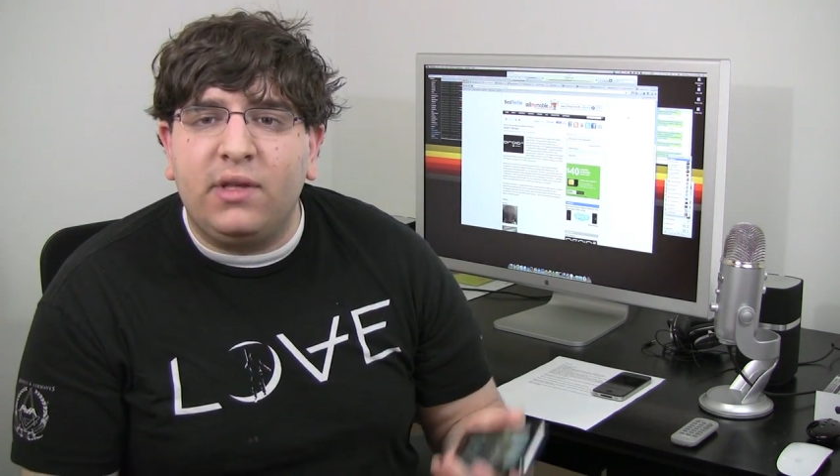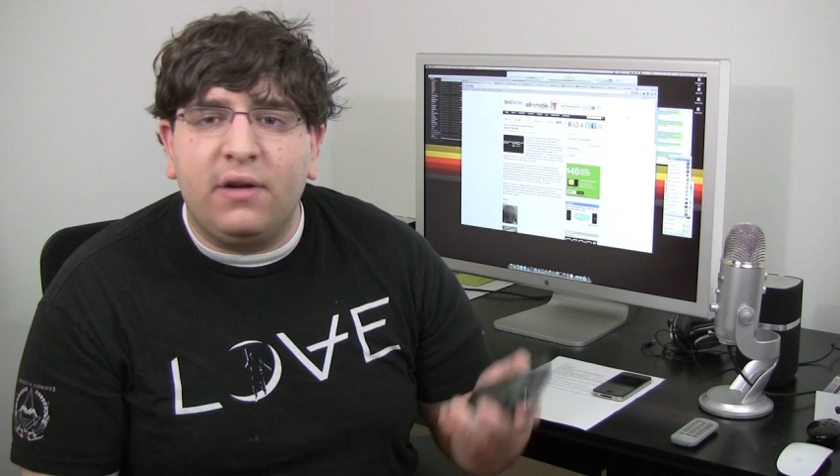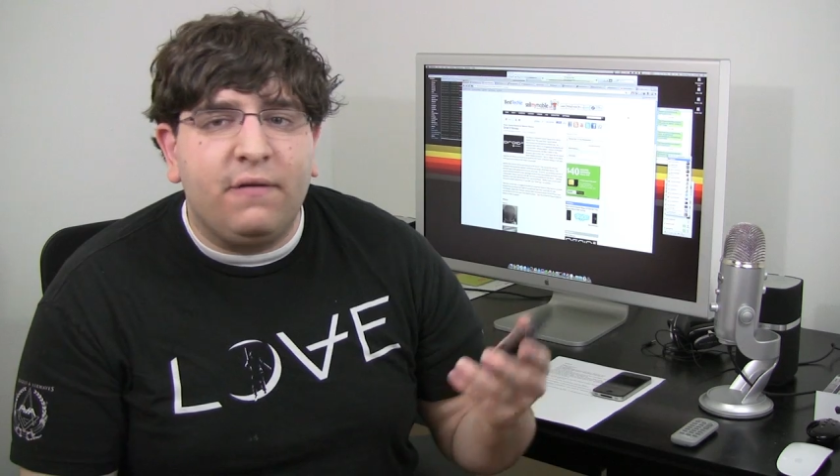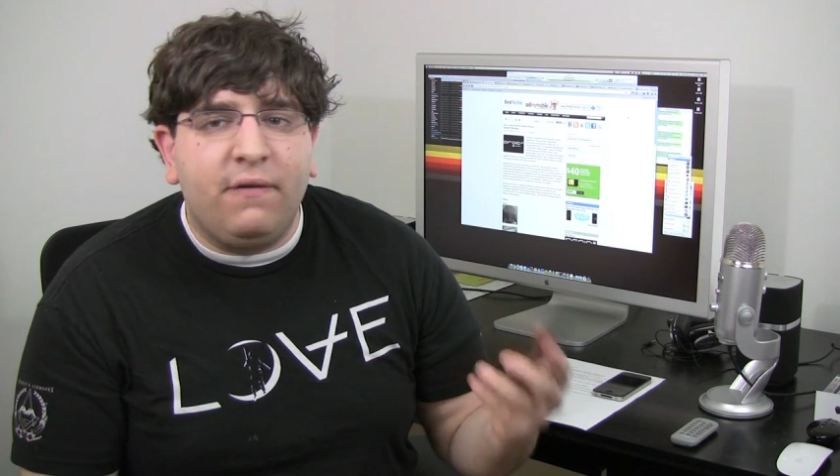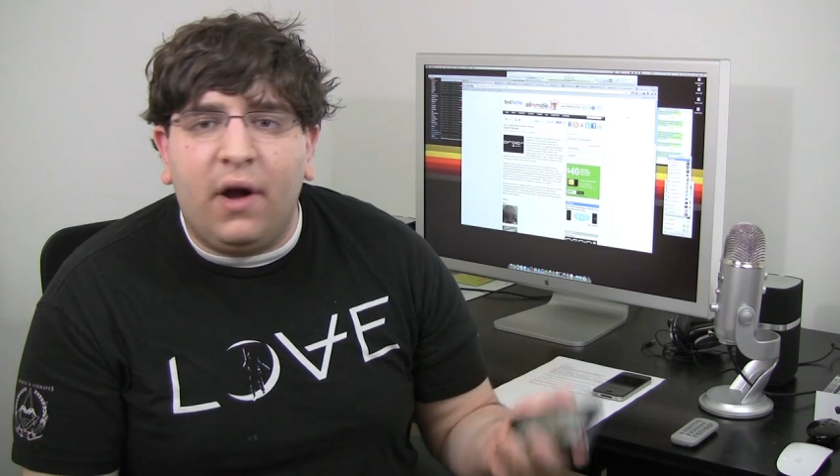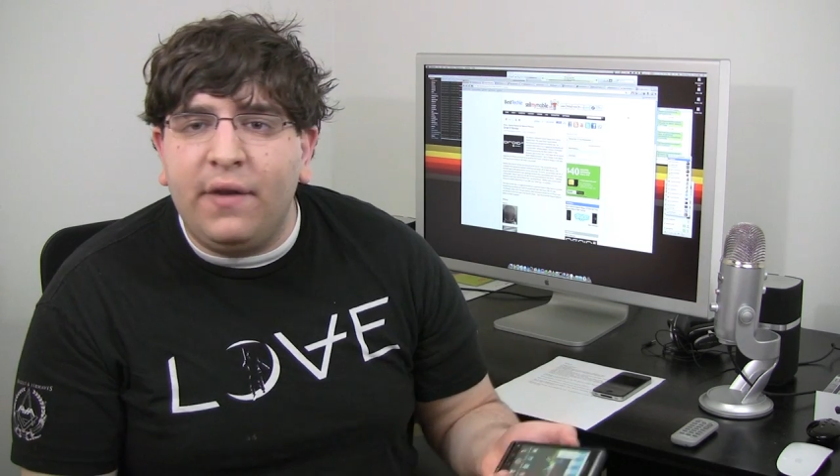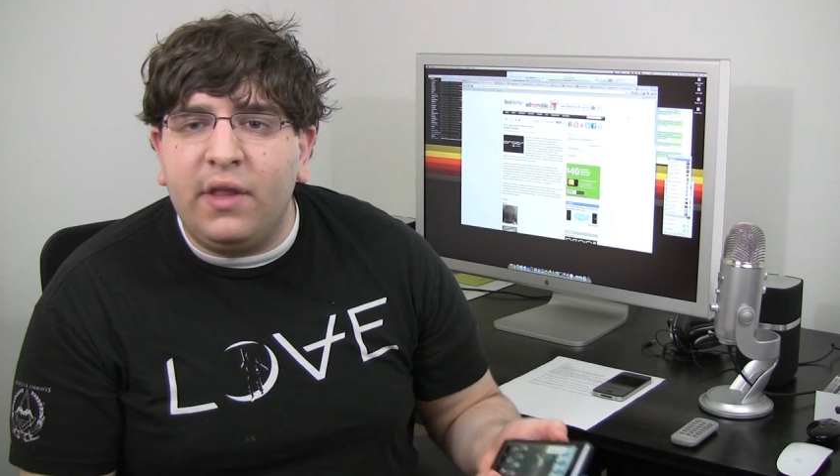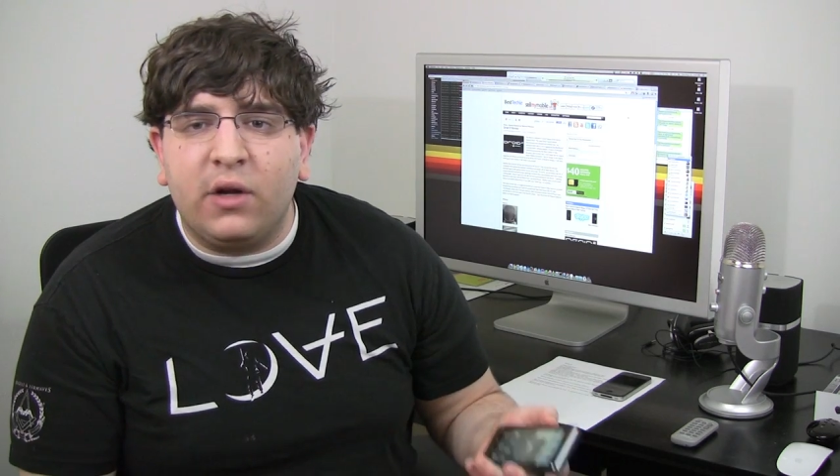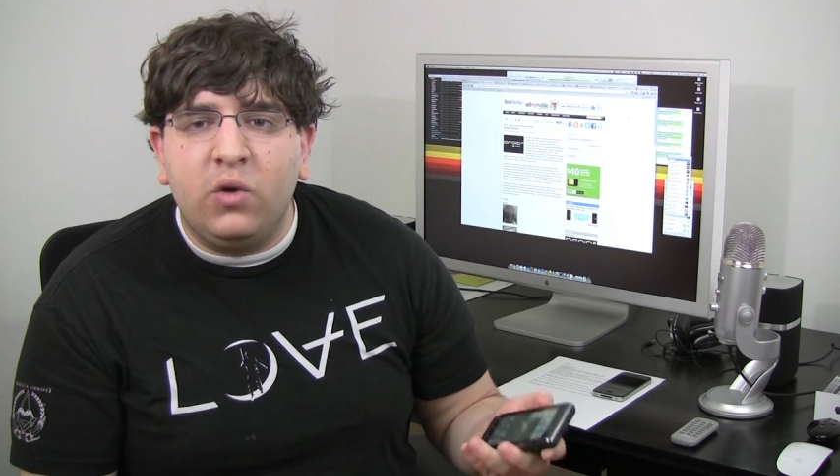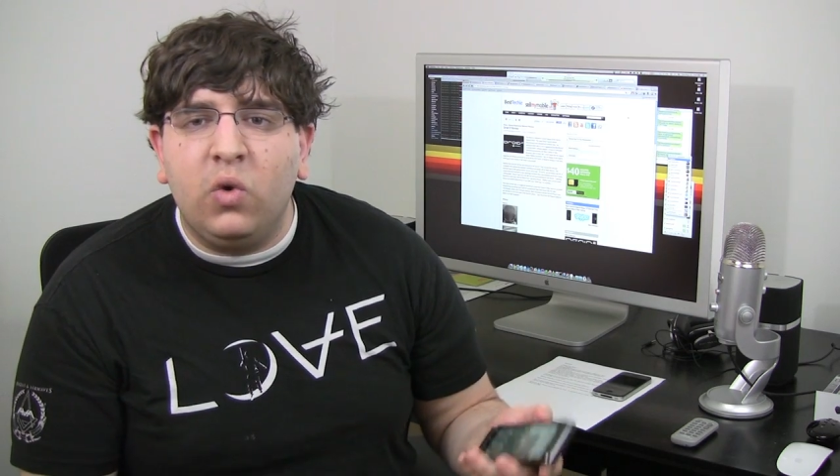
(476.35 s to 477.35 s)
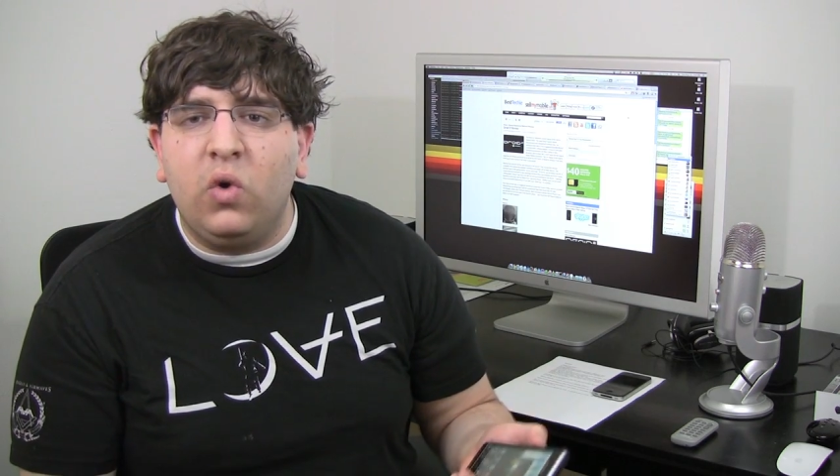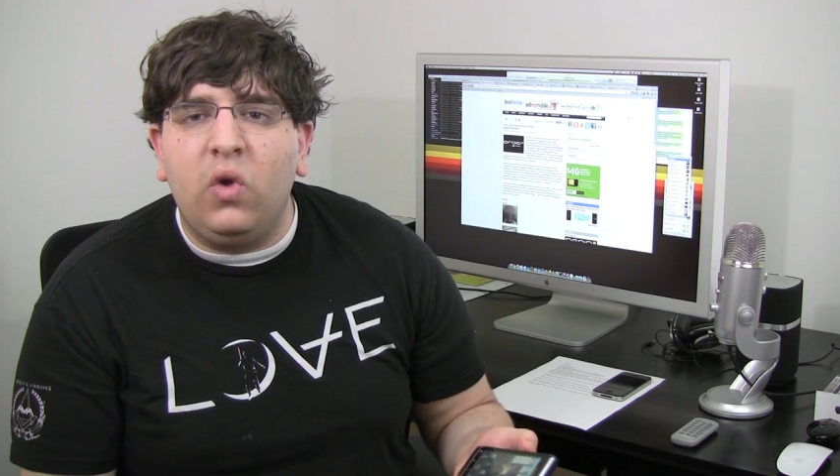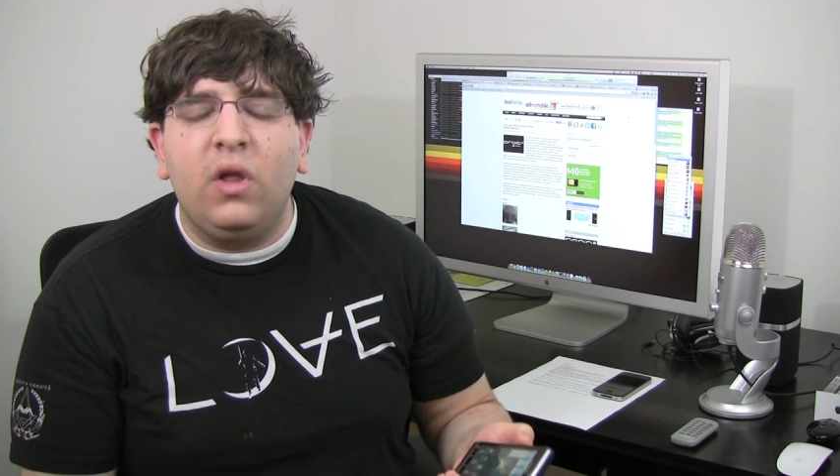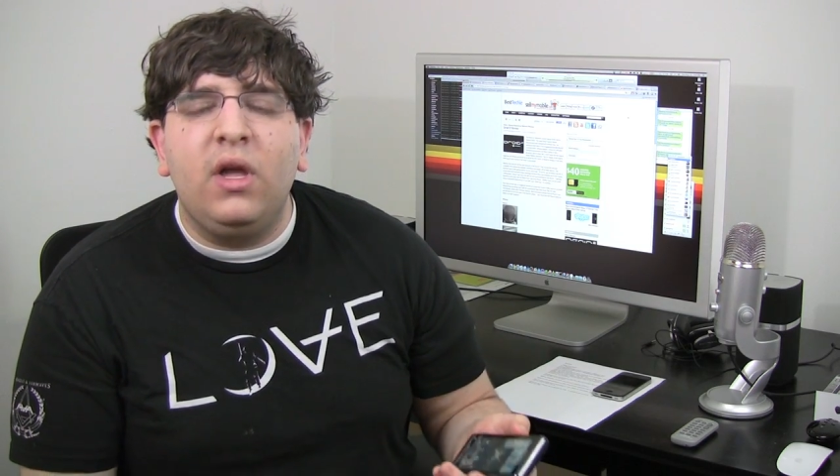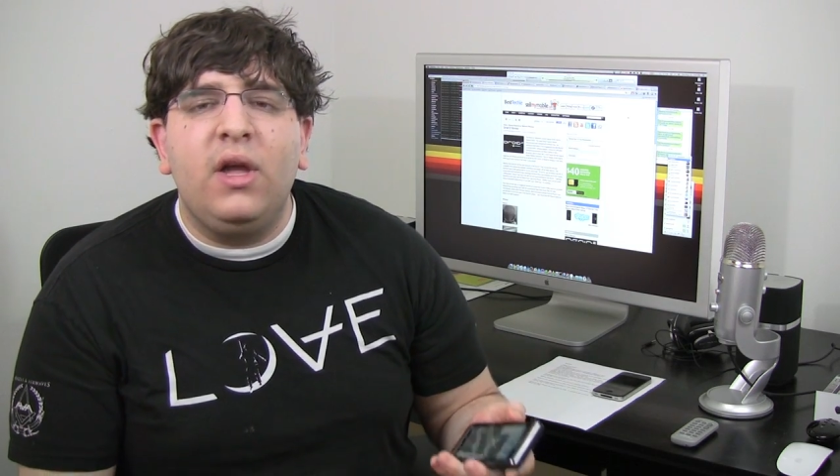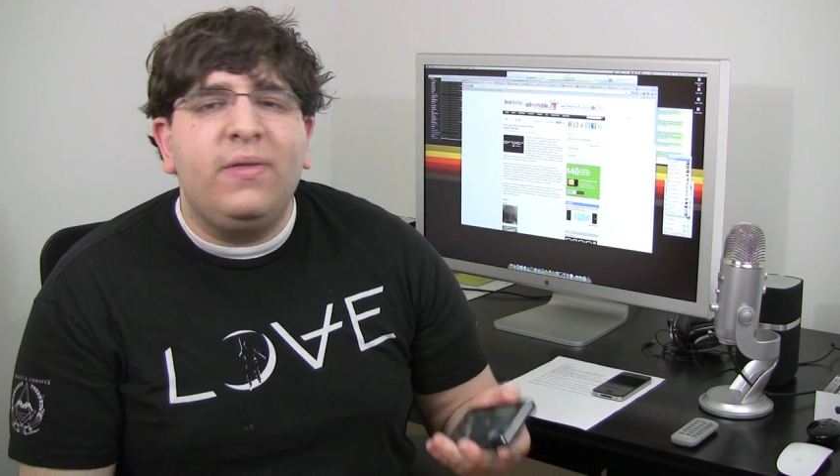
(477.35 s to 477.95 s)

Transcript: They're fun. They're cool.